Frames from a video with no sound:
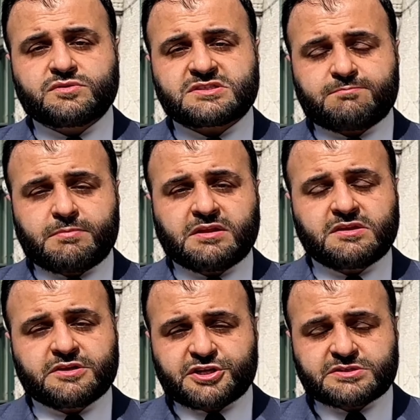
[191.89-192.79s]
submit
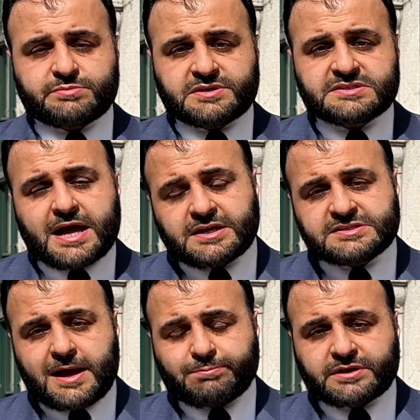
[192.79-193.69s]
the adjustment of
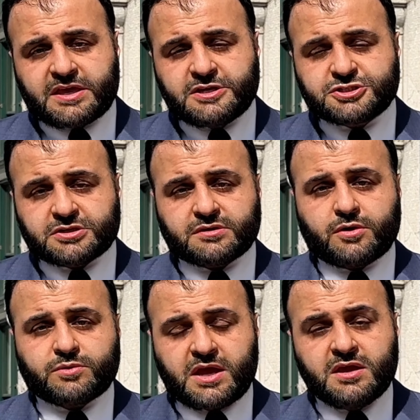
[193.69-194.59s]
status application.
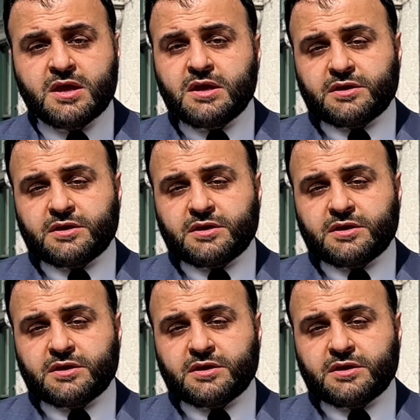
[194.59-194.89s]
Okay.